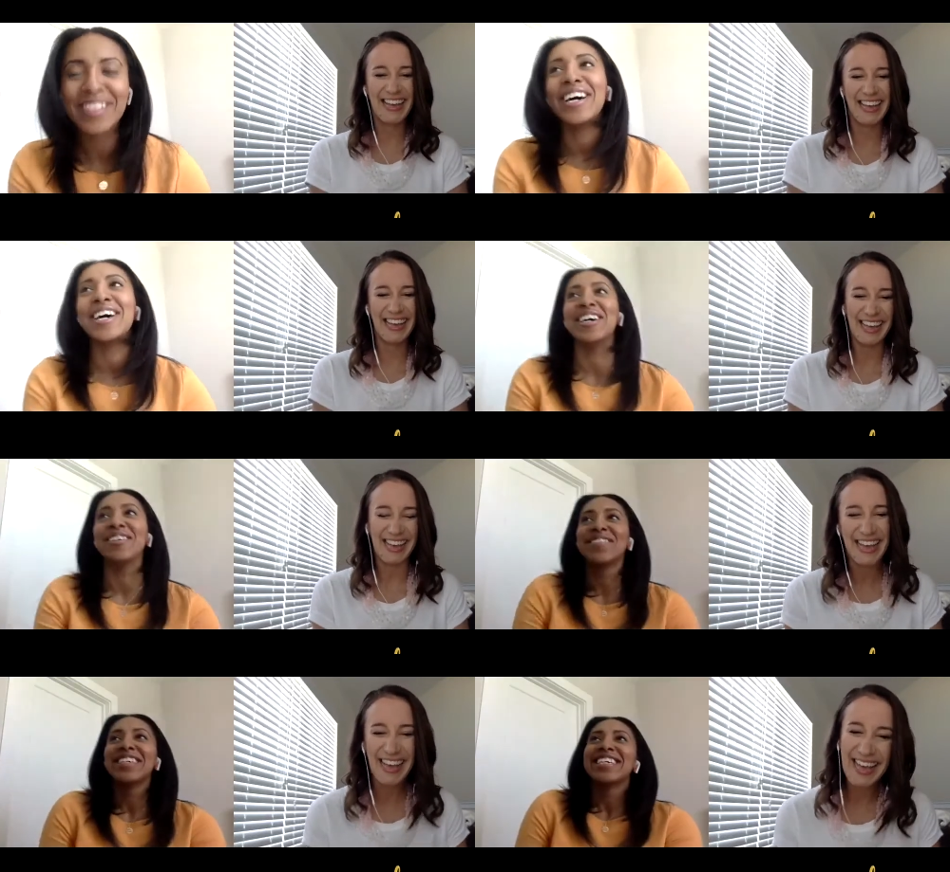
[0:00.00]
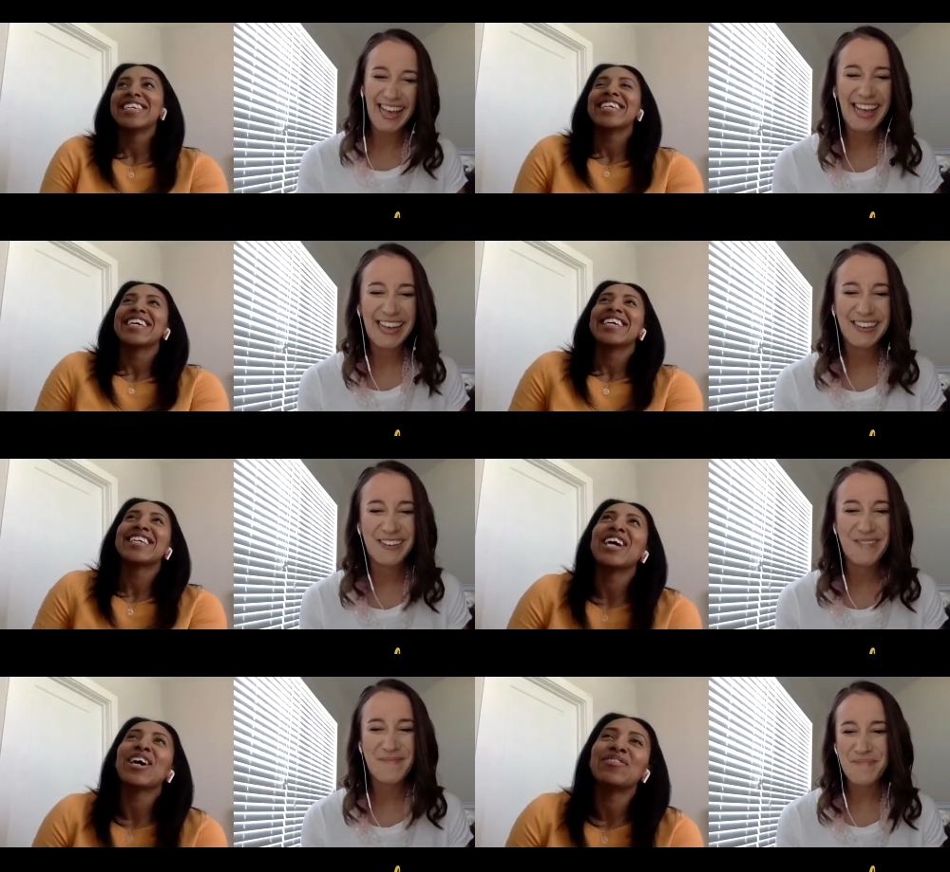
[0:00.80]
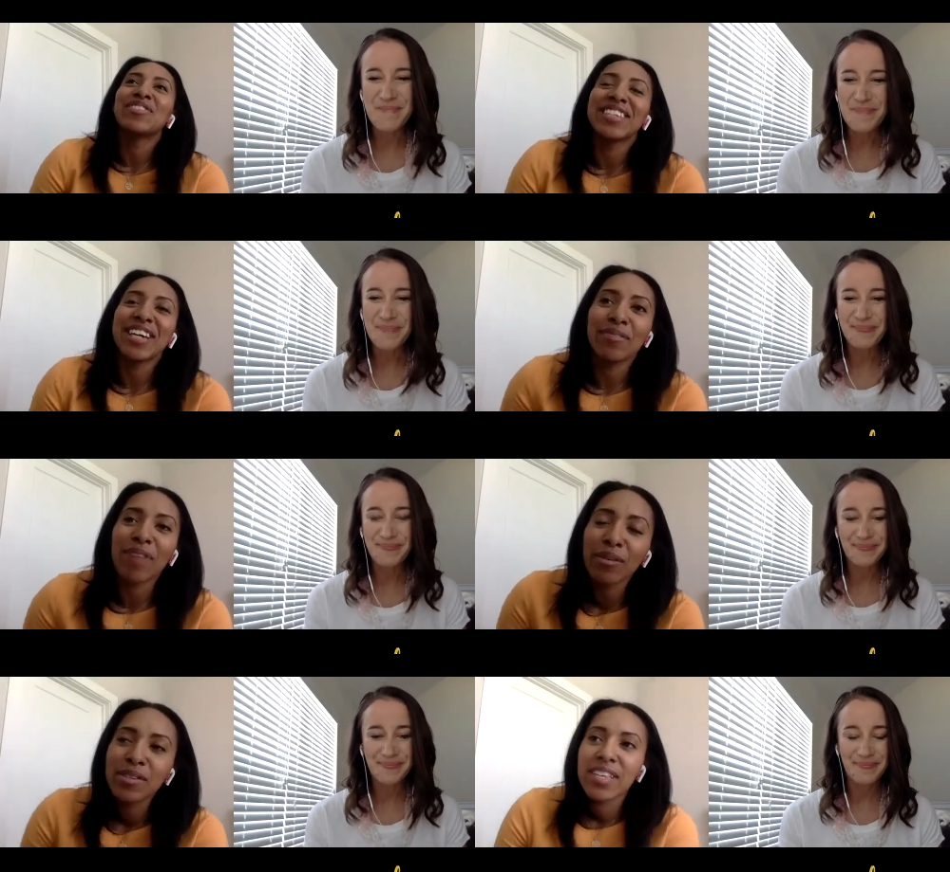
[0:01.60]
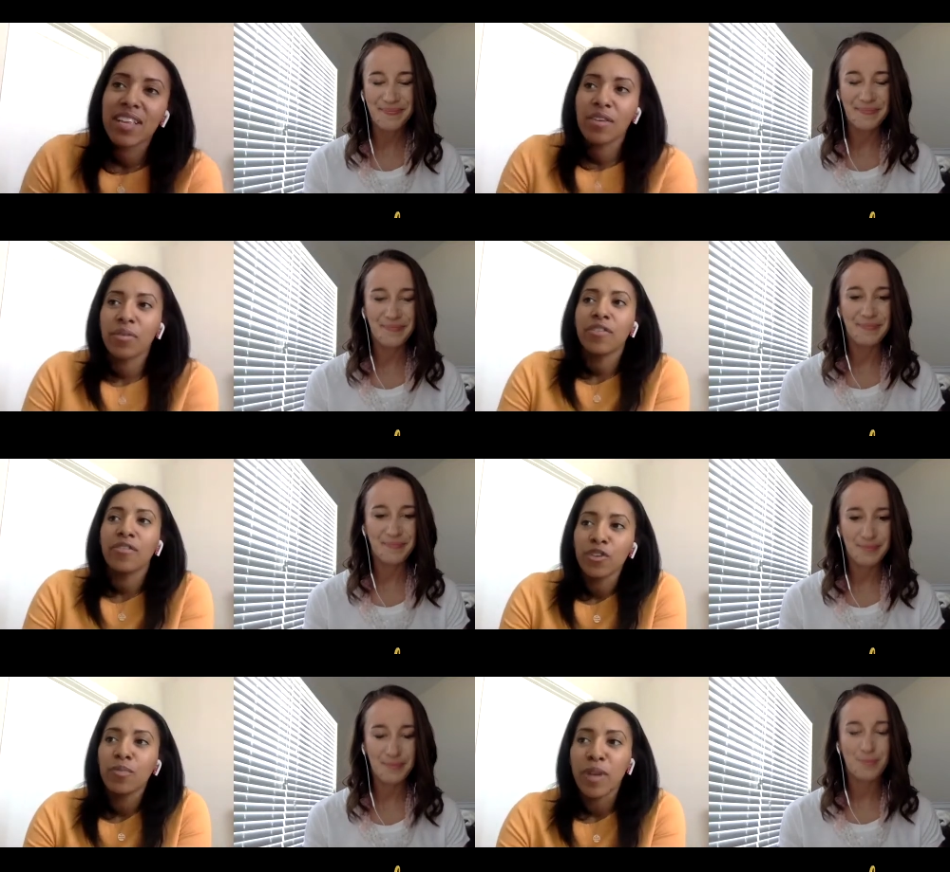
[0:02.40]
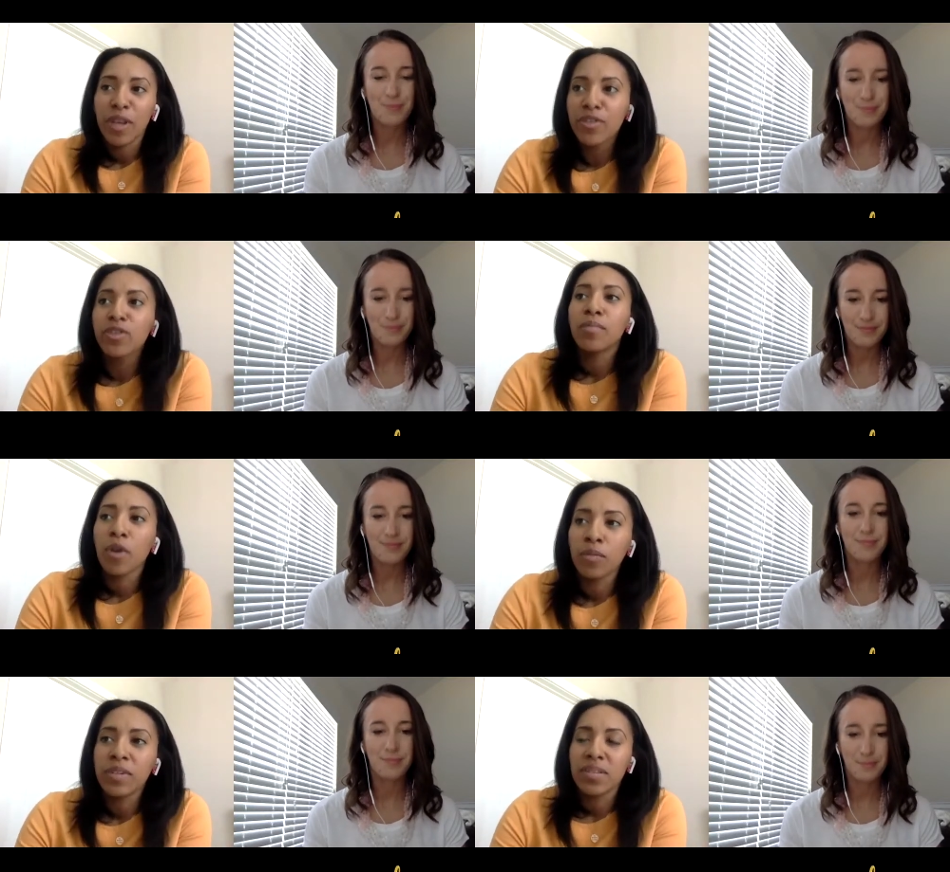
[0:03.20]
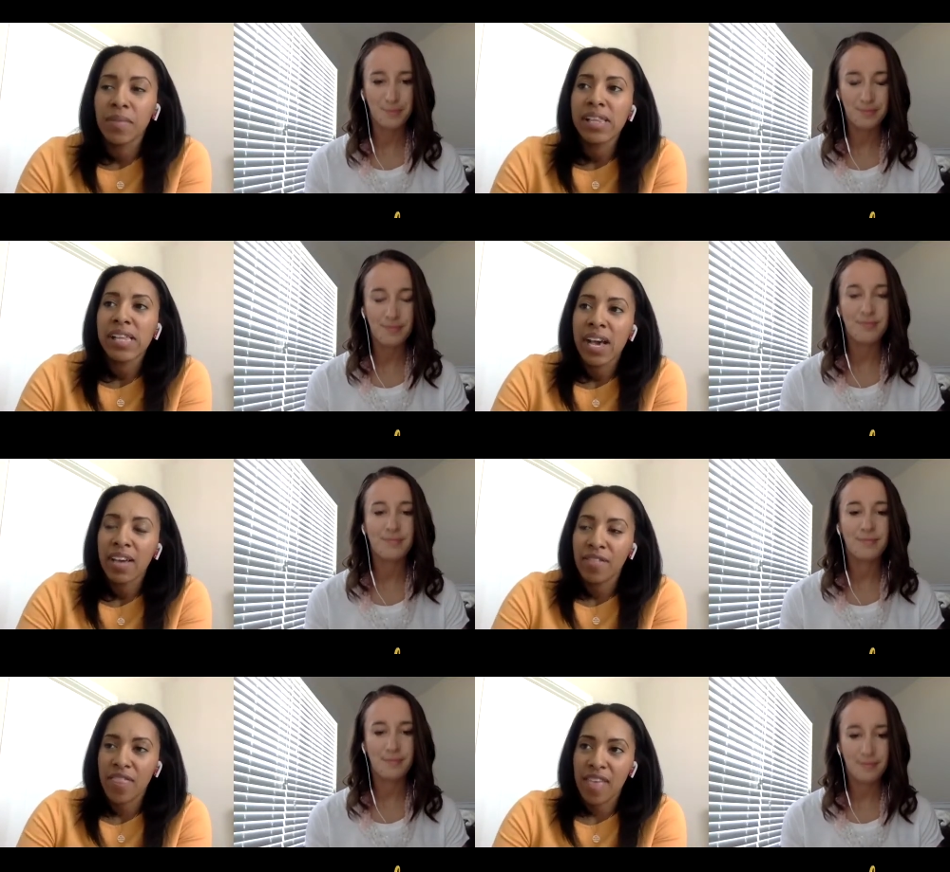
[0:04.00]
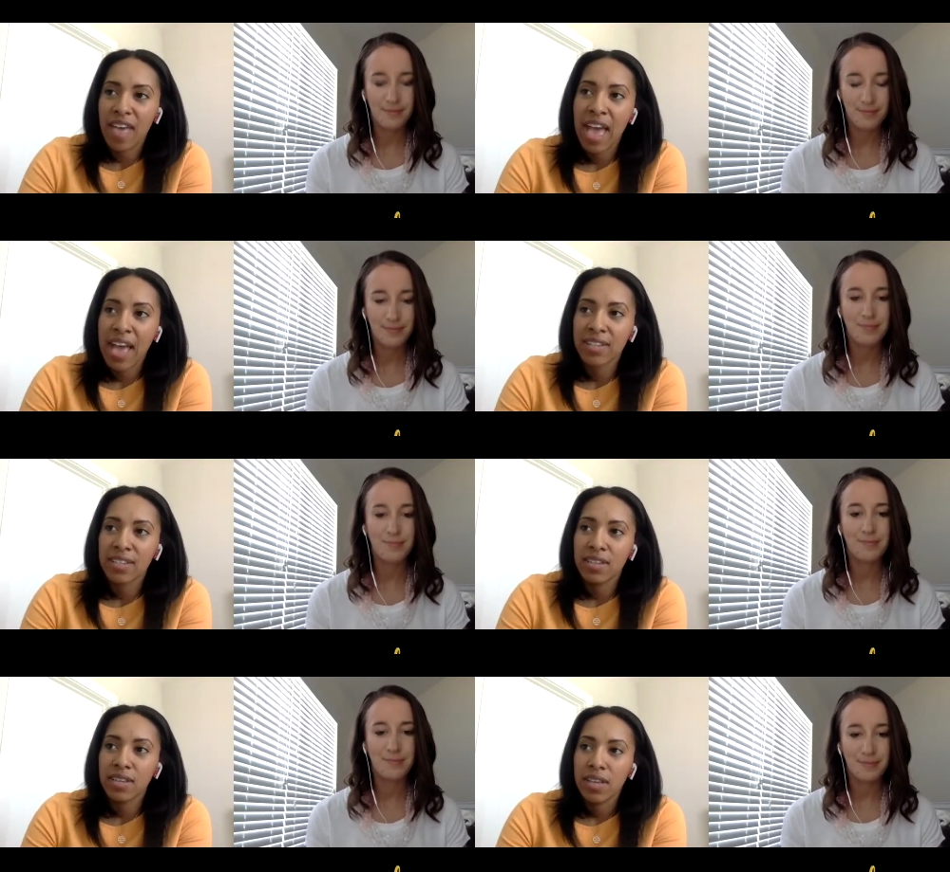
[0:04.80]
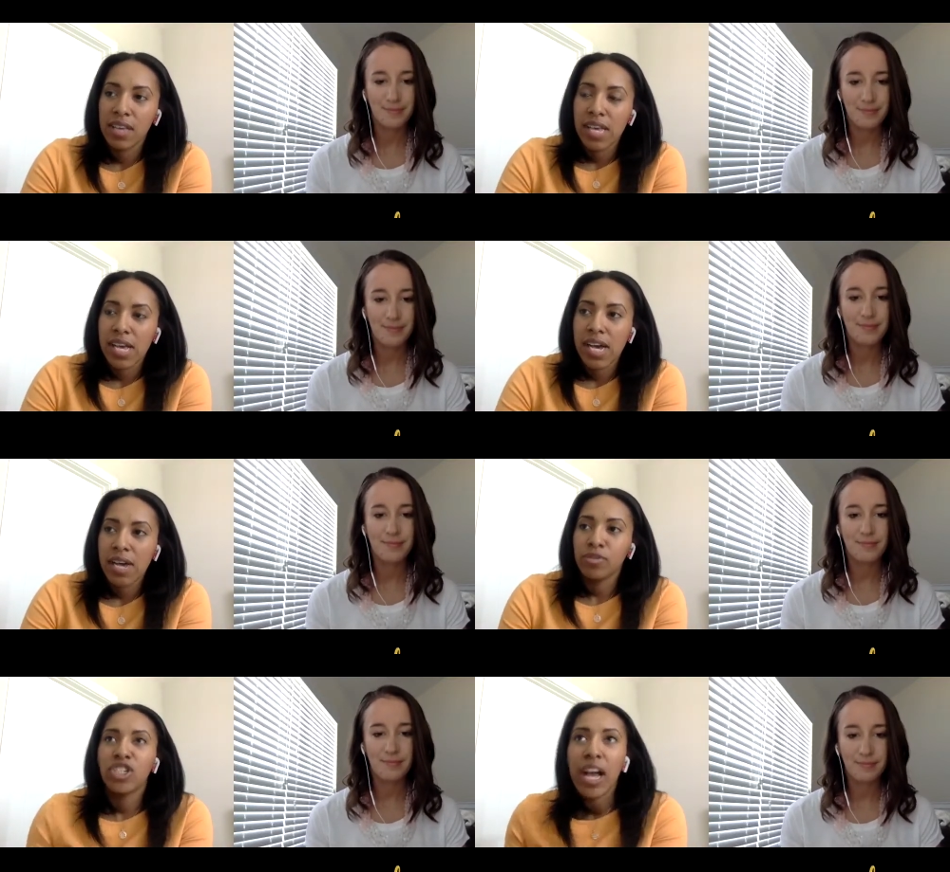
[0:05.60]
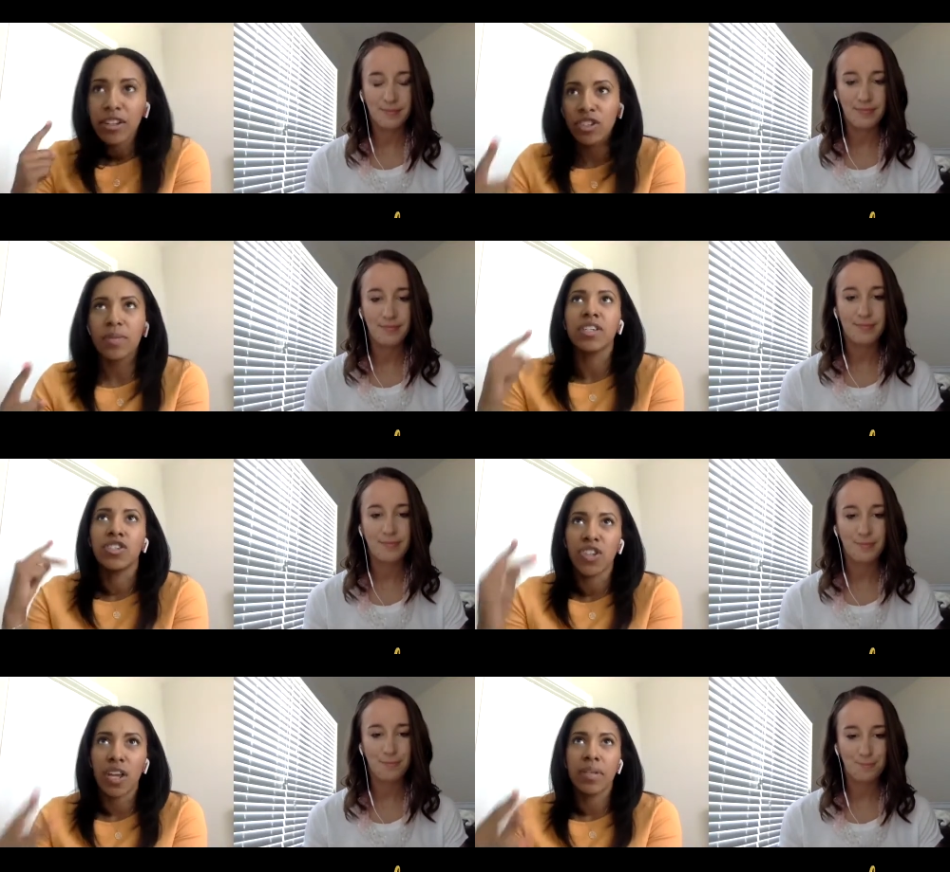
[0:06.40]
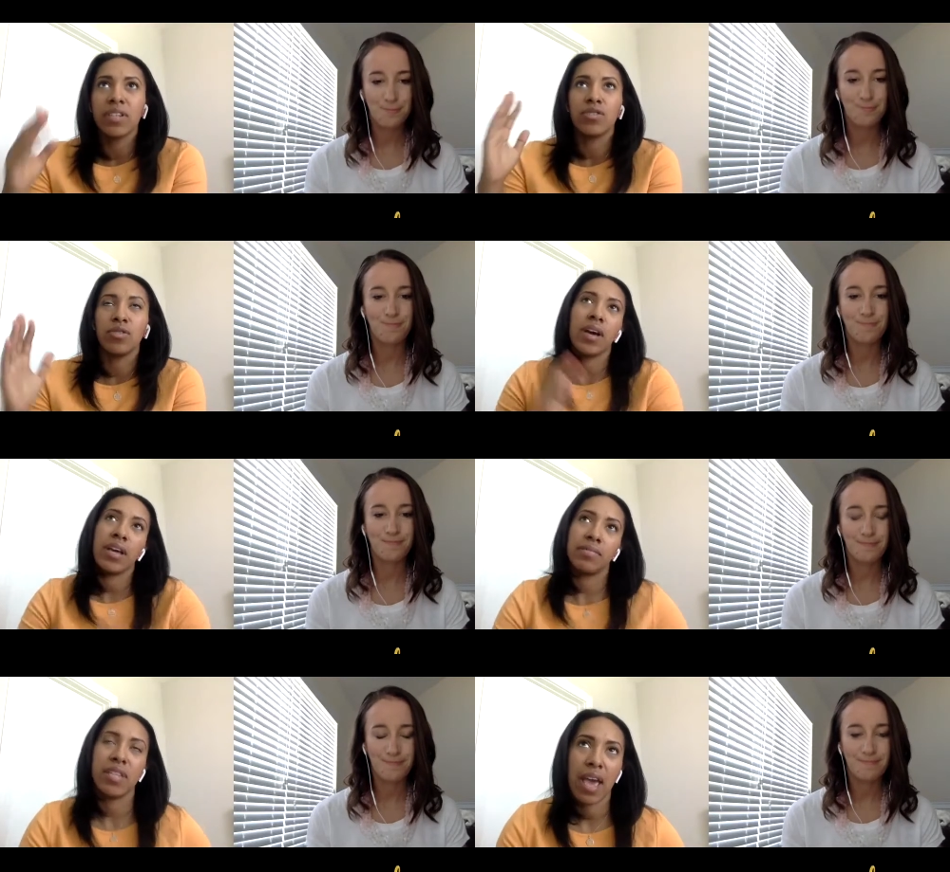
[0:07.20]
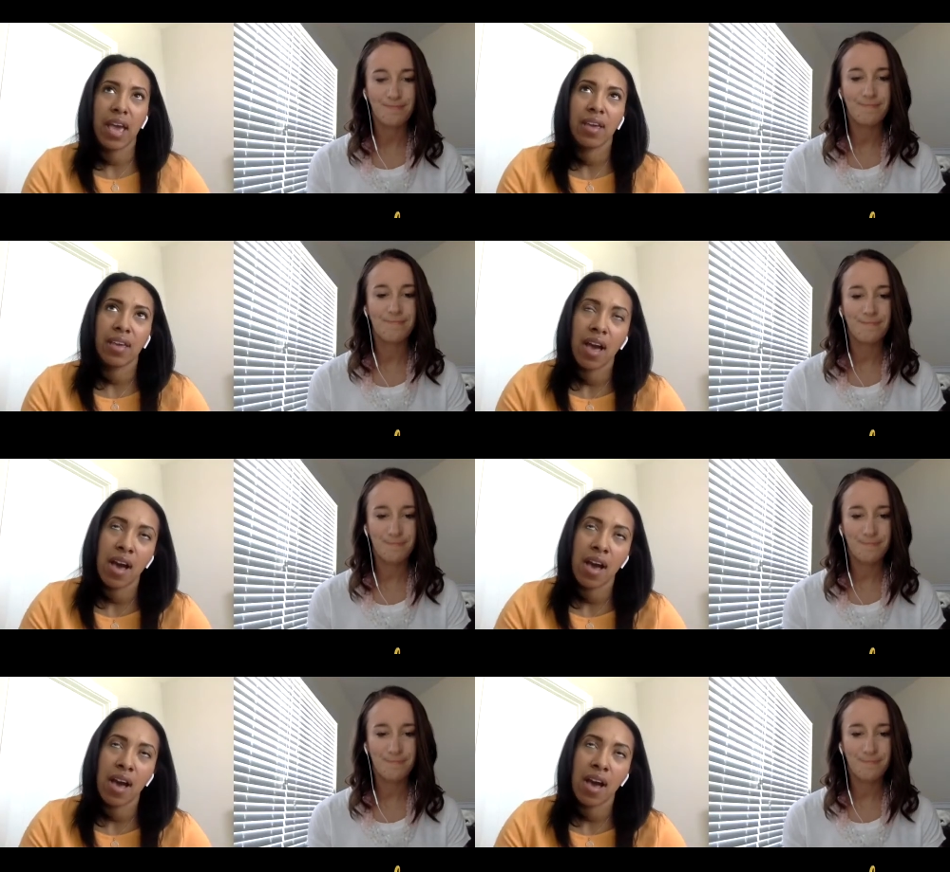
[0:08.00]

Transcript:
Speaker 1: uh, no, but um, I would say there were a few pivotal moments in my life that um, challenged me and shaped me into who I am today.